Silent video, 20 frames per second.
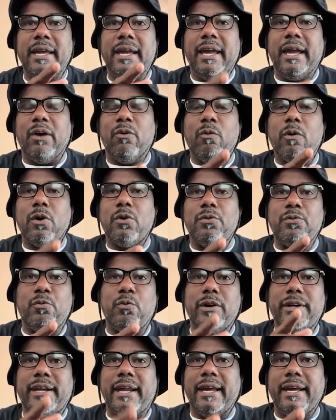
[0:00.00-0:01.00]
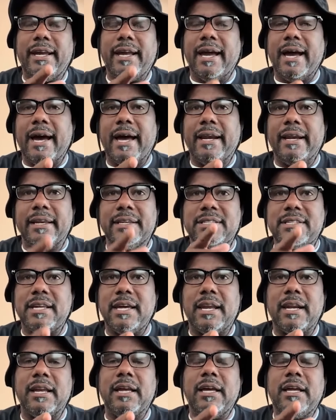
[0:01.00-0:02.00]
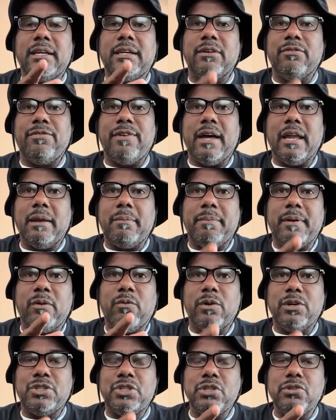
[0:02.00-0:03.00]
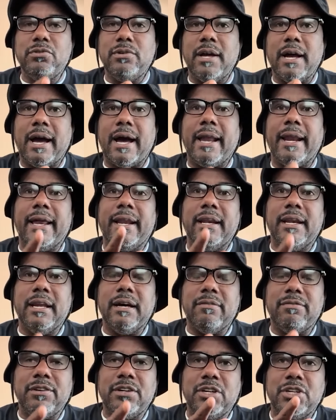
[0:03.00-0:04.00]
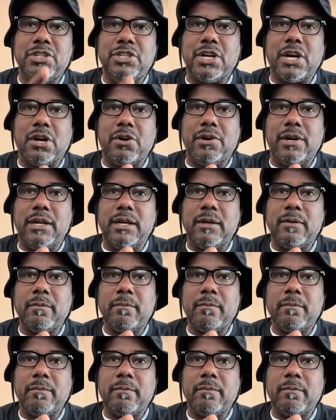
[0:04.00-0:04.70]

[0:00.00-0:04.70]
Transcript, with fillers: and wanting what they got instead of developing what you got and loving the journey